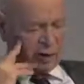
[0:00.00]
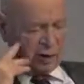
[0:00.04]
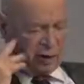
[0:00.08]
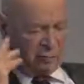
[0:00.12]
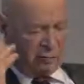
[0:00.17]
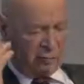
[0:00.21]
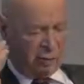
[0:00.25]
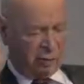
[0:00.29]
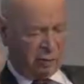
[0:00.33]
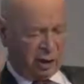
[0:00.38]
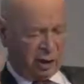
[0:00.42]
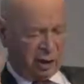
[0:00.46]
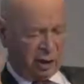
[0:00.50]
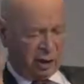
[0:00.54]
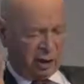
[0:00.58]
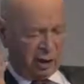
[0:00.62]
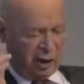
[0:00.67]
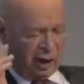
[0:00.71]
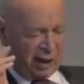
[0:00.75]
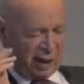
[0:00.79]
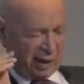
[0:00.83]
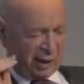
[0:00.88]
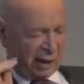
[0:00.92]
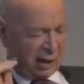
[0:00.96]
that women in
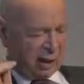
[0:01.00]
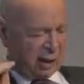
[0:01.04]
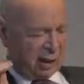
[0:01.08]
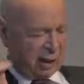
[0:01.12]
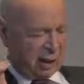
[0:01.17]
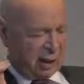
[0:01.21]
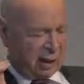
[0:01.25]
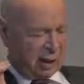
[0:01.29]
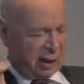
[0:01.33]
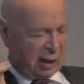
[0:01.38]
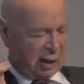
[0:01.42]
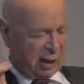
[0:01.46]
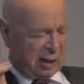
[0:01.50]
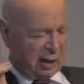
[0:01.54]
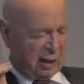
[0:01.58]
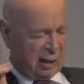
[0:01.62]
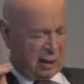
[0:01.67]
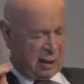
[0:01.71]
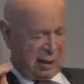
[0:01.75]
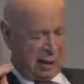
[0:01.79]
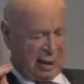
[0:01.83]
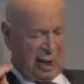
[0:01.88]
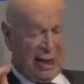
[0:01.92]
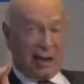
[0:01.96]
tech
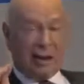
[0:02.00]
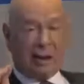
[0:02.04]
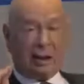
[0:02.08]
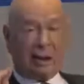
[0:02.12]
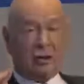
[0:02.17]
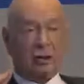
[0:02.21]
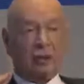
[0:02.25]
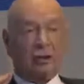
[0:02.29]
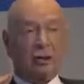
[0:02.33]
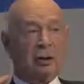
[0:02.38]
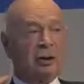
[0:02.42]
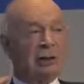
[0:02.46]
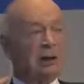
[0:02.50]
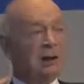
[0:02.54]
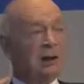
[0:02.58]
are actually